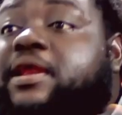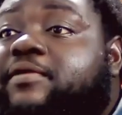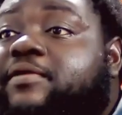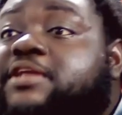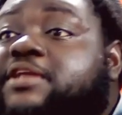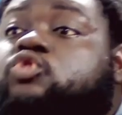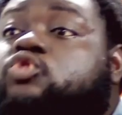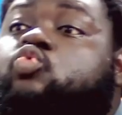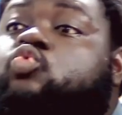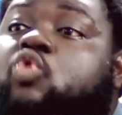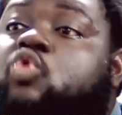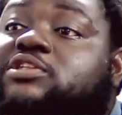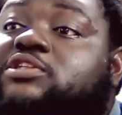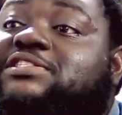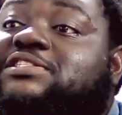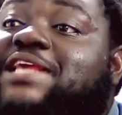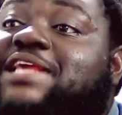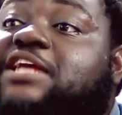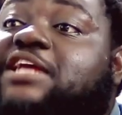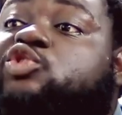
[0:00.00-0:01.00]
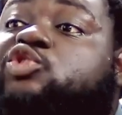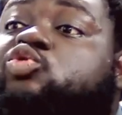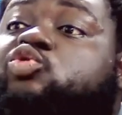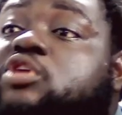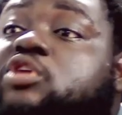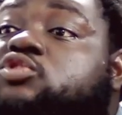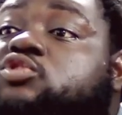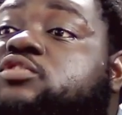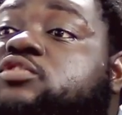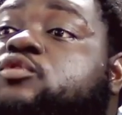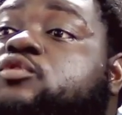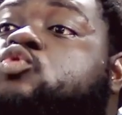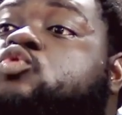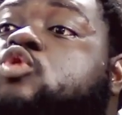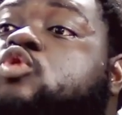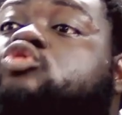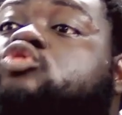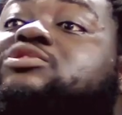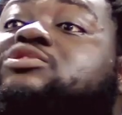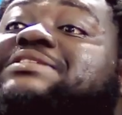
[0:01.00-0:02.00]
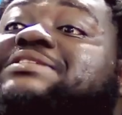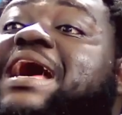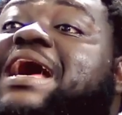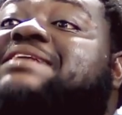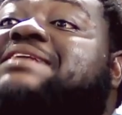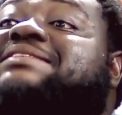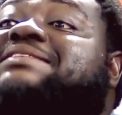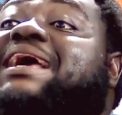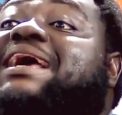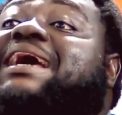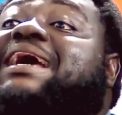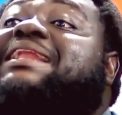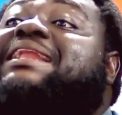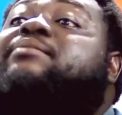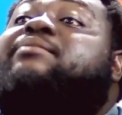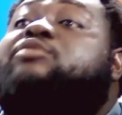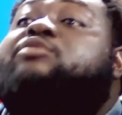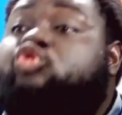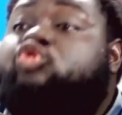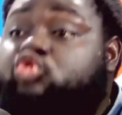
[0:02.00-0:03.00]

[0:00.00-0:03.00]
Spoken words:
want their children to even go to dance academies. Today,